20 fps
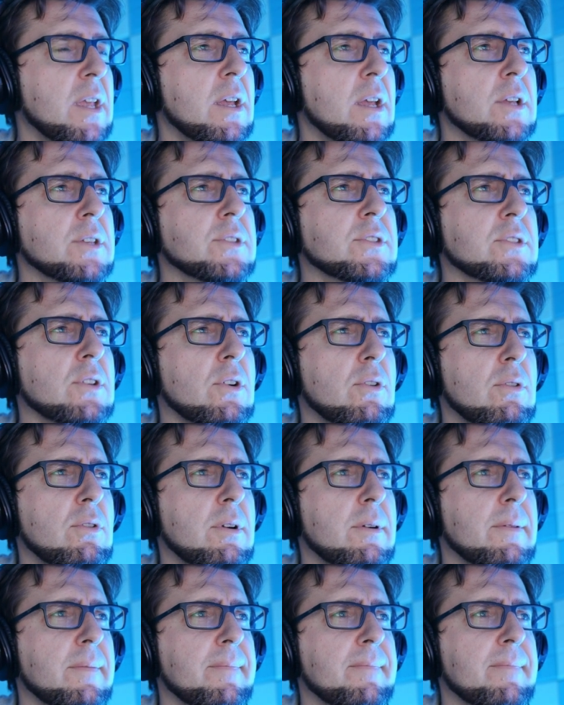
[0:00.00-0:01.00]

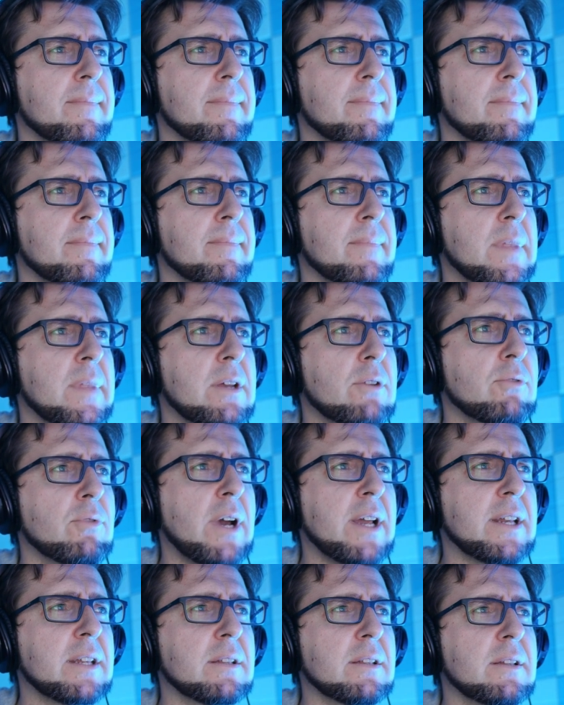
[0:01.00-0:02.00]
So,
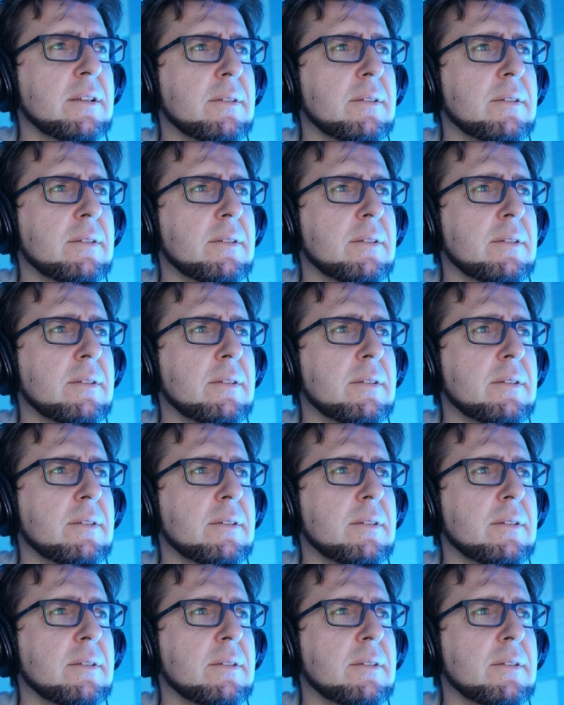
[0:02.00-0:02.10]
right